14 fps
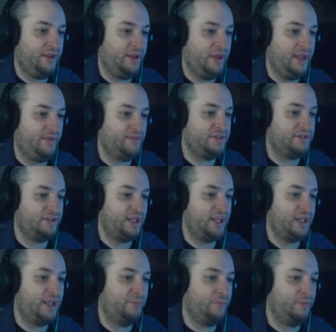half the
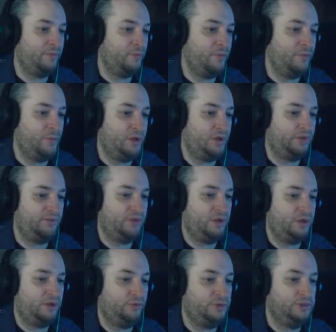time were the work
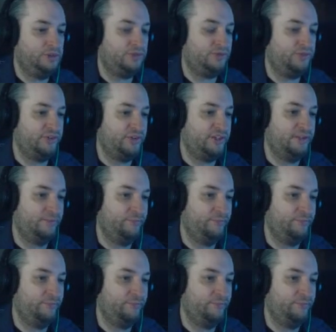songs we used to sing.